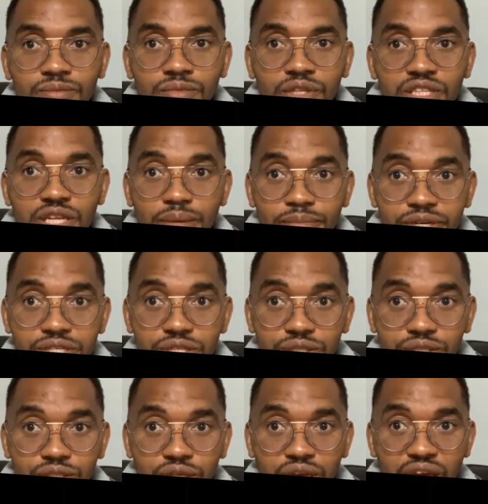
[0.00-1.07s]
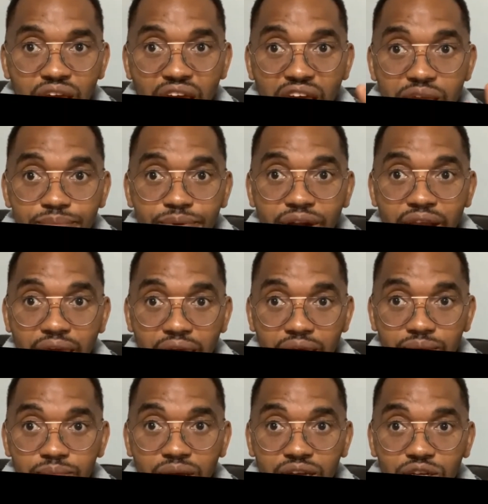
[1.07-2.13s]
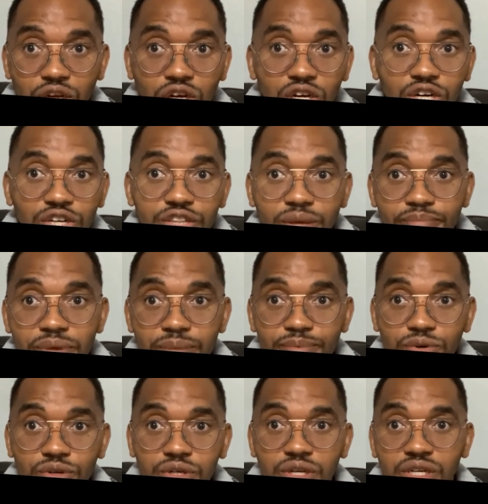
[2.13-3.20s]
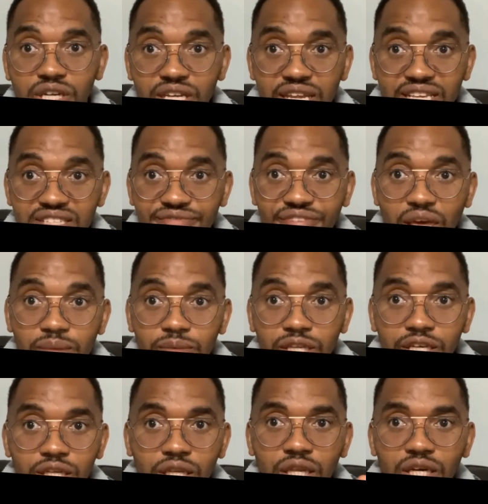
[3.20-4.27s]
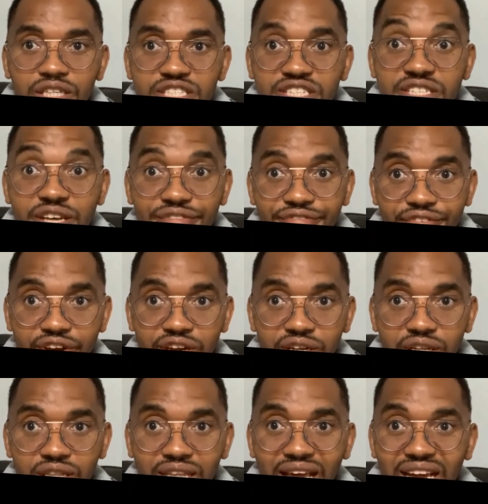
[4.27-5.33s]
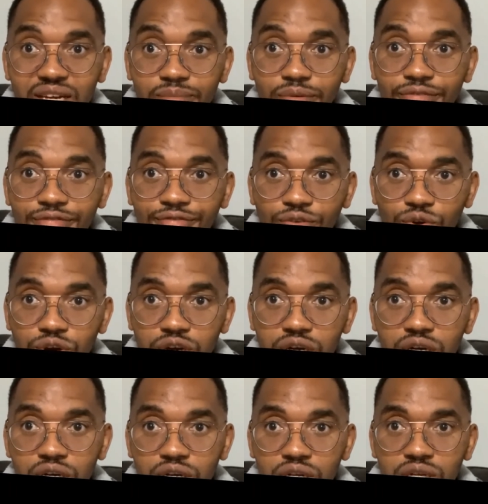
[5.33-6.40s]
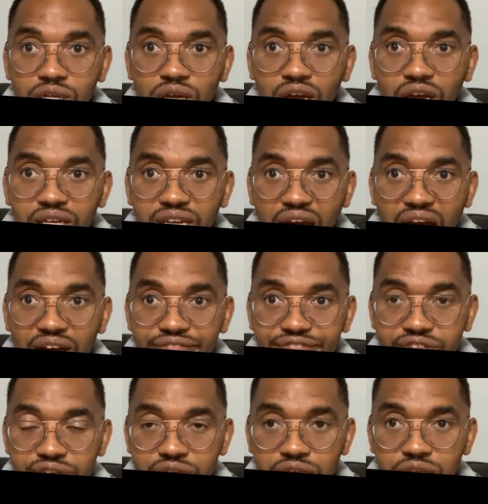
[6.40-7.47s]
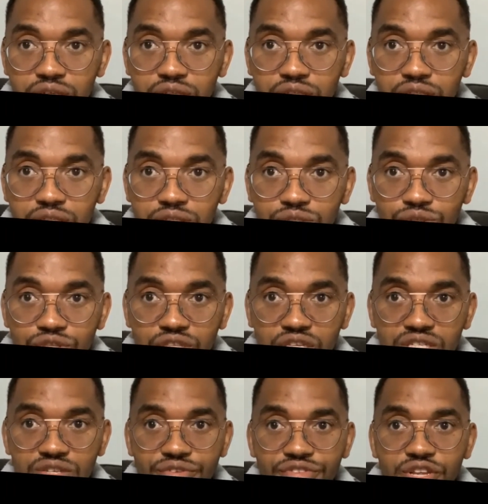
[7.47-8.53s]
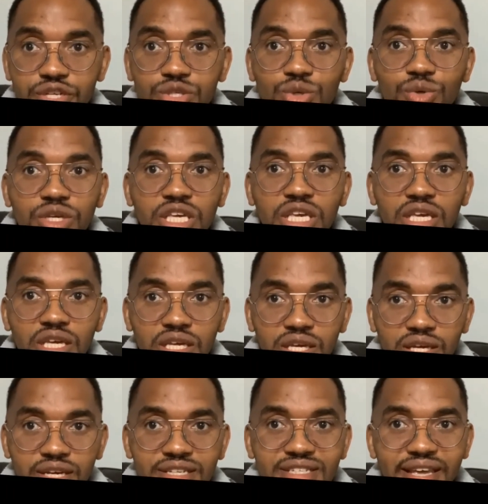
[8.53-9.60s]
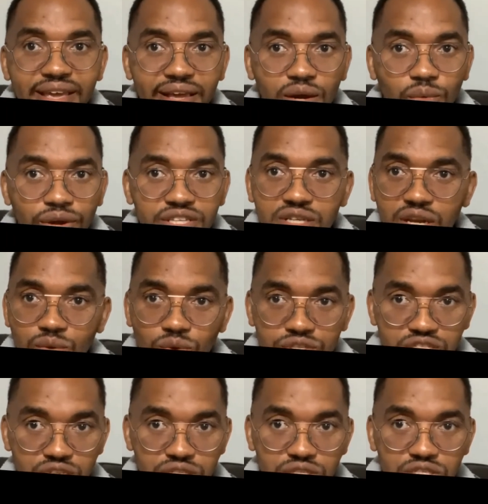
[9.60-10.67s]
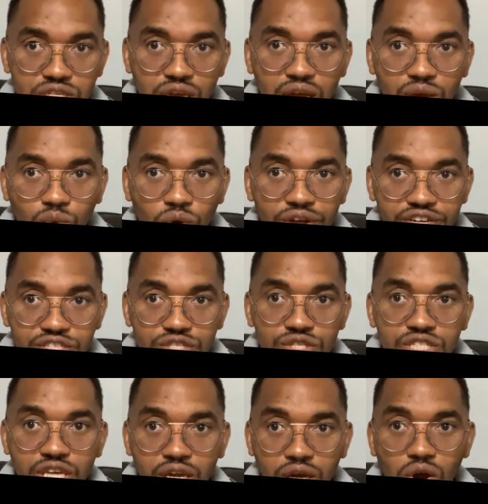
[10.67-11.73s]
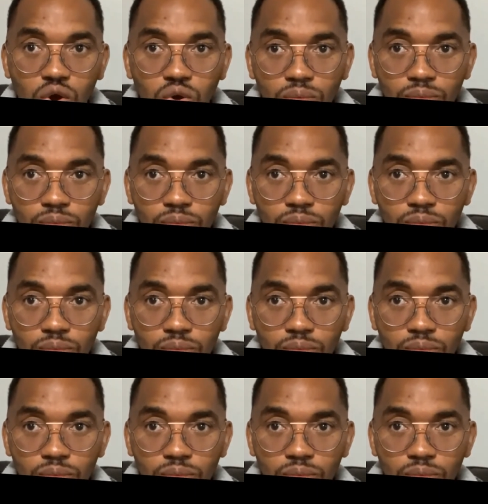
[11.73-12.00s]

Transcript: Number two, Abraham and all the people in his family looked different. They had a before and after. So these are the two key takeaways that I want us to, I want us to take home